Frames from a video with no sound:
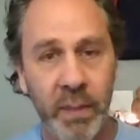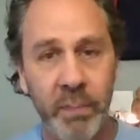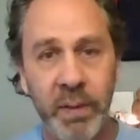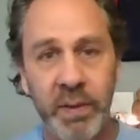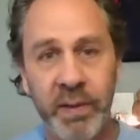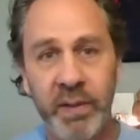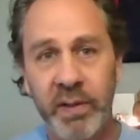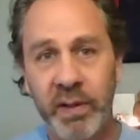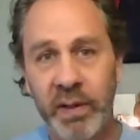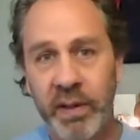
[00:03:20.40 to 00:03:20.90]

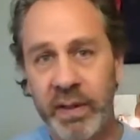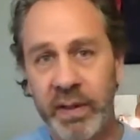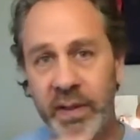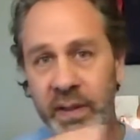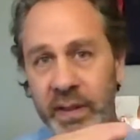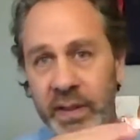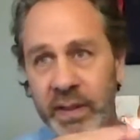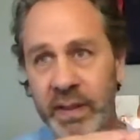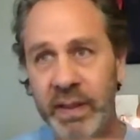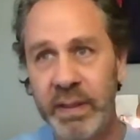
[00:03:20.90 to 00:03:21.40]
But there are
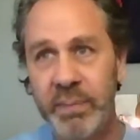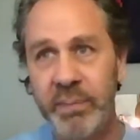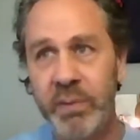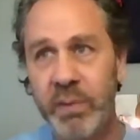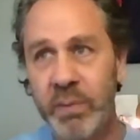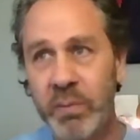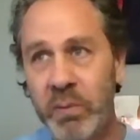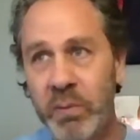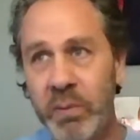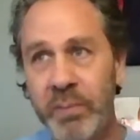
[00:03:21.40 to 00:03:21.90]

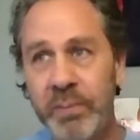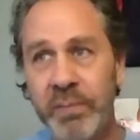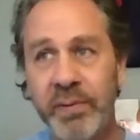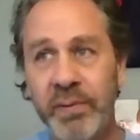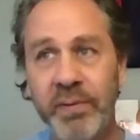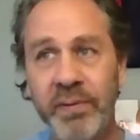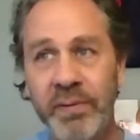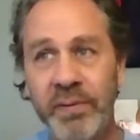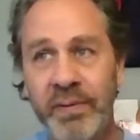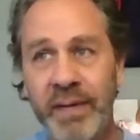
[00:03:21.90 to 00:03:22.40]
deeper, more
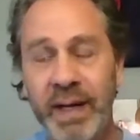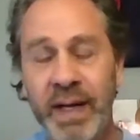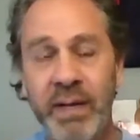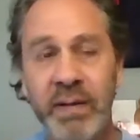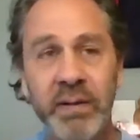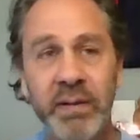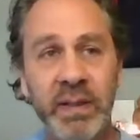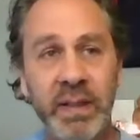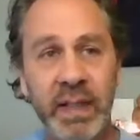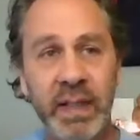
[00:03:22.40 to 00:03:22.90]

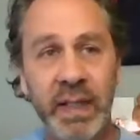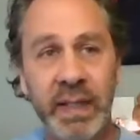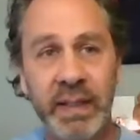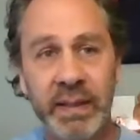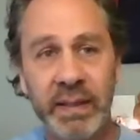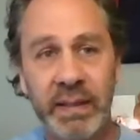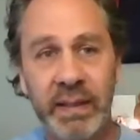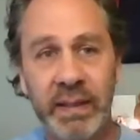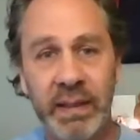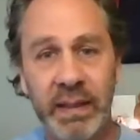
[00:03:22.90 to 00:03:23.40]
profound kind
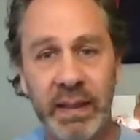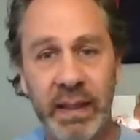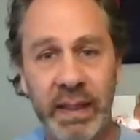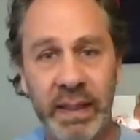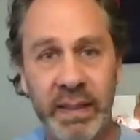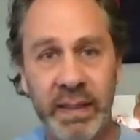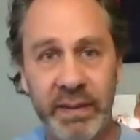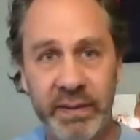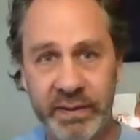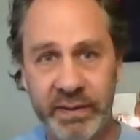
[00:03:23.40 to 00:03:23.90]
of
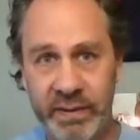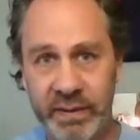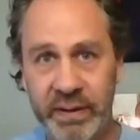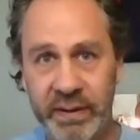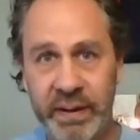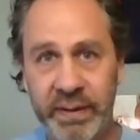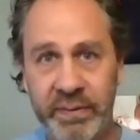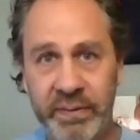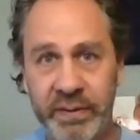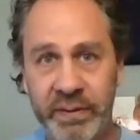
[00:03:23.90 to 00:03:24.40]
layers or
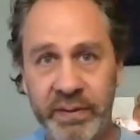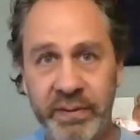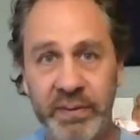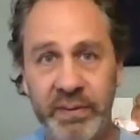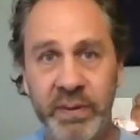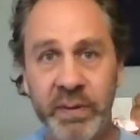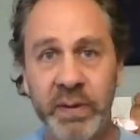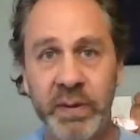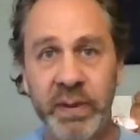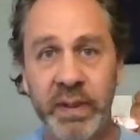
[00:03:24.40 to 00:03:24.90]
levels of
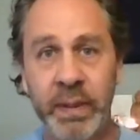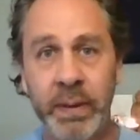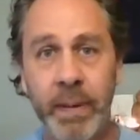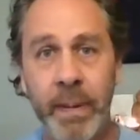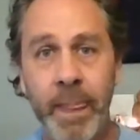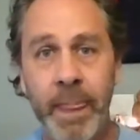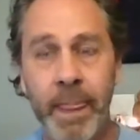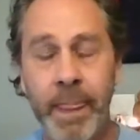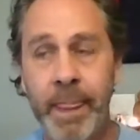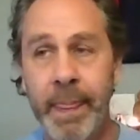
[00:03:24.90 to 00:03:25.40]
dukkha.
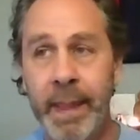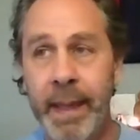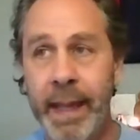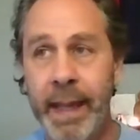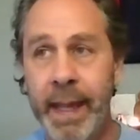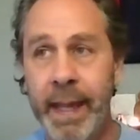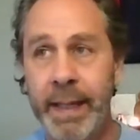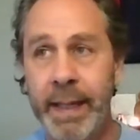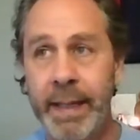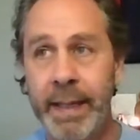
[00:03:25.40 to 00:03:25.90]

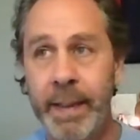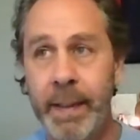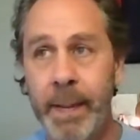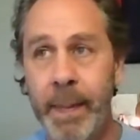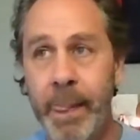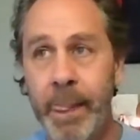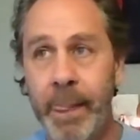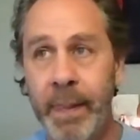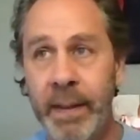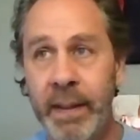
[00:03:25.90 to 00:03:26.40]
And
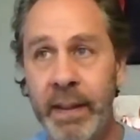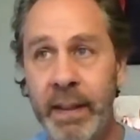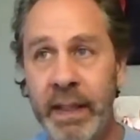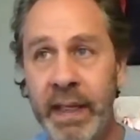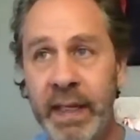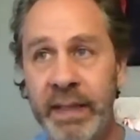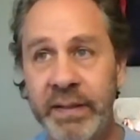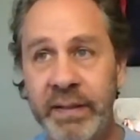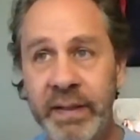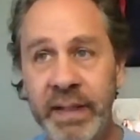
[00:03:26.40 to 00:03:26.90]

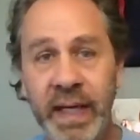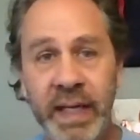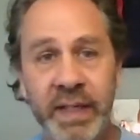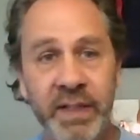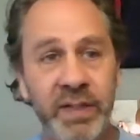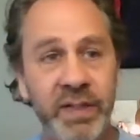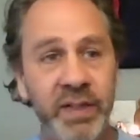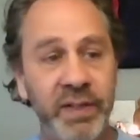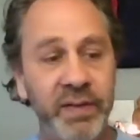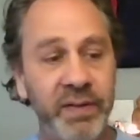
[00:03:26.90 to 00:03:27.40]
it's not
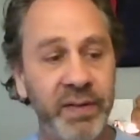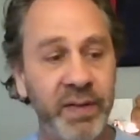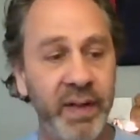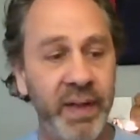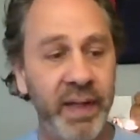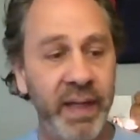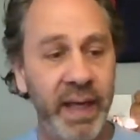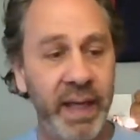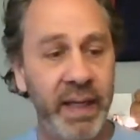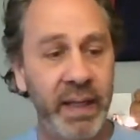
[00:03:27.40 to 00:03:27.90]
just
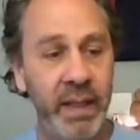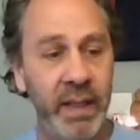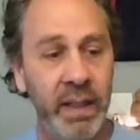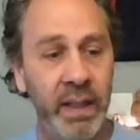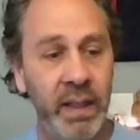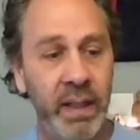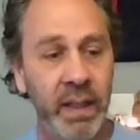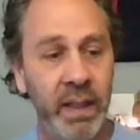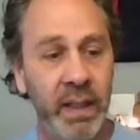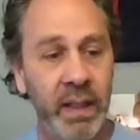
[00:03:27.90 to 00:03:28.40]
that
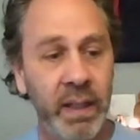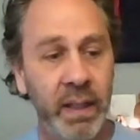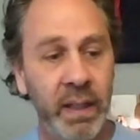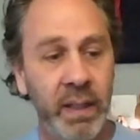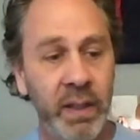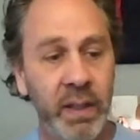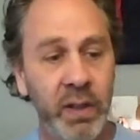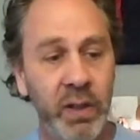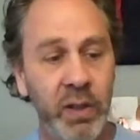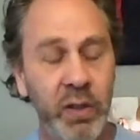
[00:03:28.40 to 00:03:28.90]

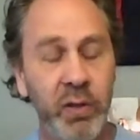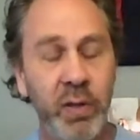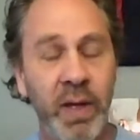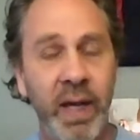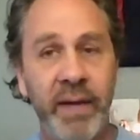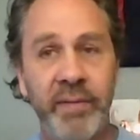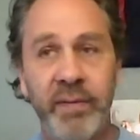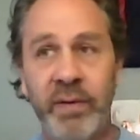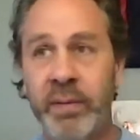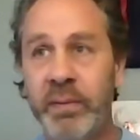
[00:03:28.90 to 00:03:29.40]
you
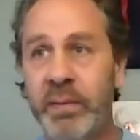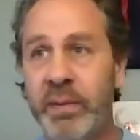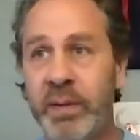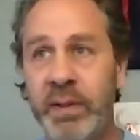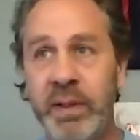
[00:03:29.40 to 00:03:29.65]
have a